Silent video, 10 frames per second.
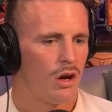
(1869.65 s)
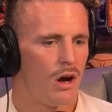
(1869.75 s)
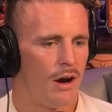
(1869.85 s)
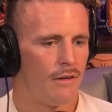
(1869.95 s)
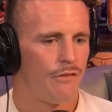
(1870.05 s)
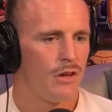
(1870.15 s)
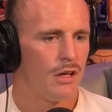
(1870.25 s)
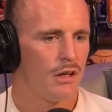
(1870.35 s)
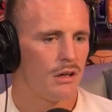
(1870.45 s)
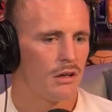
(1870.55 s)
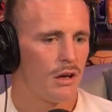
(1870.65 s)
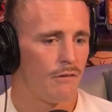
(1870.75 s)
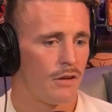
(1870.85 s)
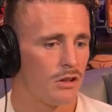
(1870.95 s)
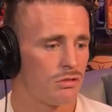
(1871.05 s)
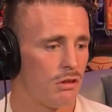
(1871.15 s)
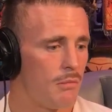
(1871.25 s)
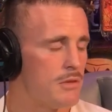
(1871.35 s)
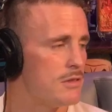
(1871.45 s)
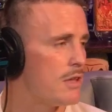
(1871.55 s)
I think
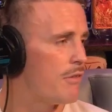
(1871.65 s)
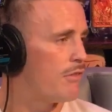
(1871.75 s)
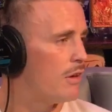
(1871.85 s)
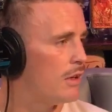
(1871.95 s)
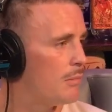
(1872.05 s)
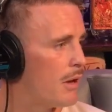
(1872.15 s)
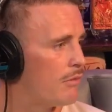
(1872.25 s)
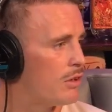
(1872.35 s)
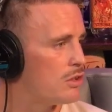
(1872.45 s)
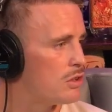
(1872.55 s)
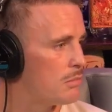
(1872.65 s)
Trump is definitely the man for the job.